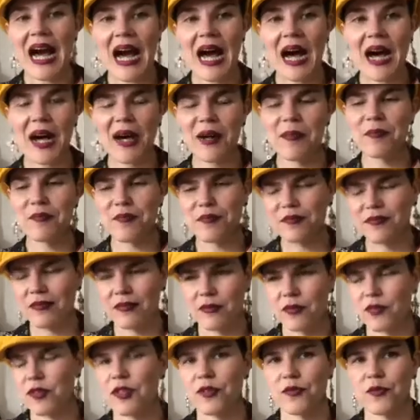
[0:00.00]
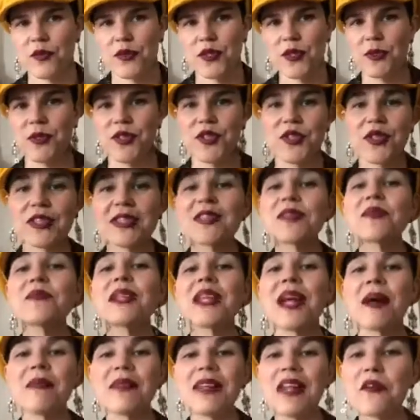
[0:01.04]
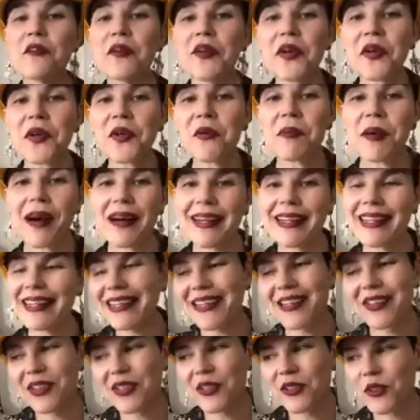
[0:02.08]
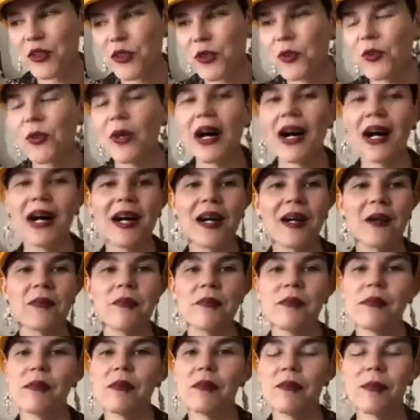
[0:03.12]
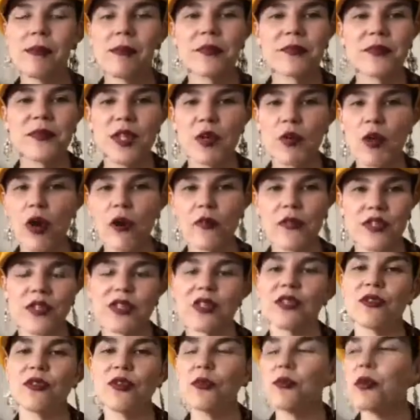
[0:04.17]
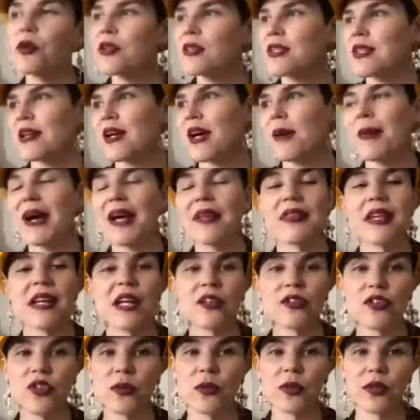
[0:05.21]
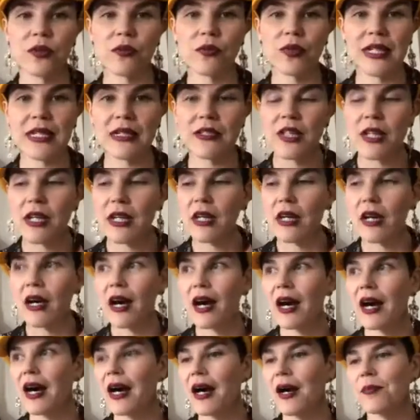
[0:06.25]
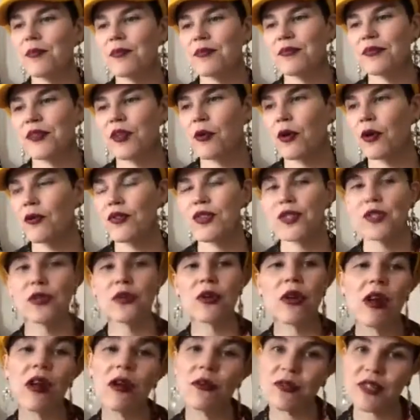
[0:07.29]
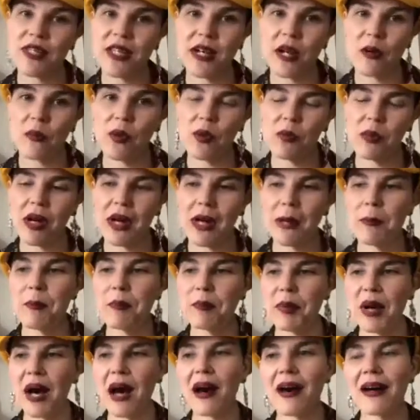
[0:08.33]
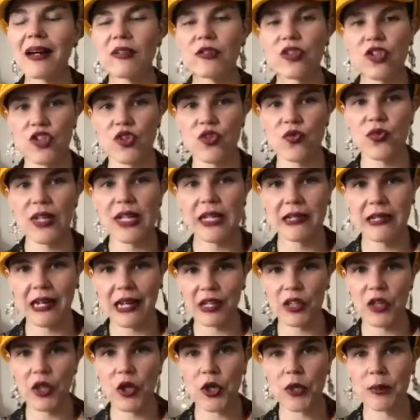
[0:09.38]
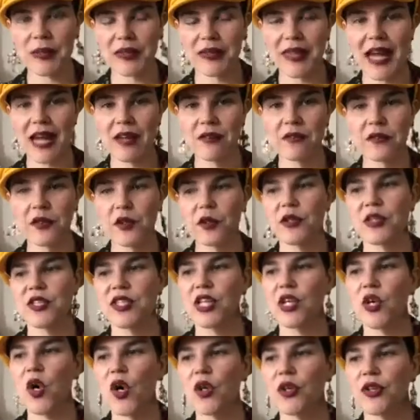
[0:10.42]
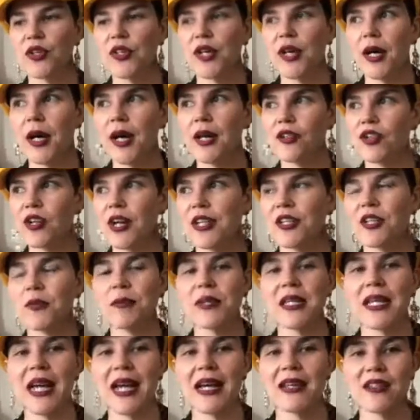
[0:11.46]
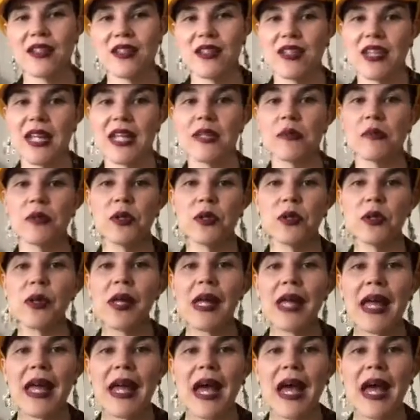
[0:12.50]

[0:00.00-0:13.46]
Sounds very serious. It doesn't mean I'm never going to buy anything new. There are obviously new books that come out that I do want to read. There are obviously new clothes that I will buy, but just really kind of curbing that and focusing on trying to be as sustainable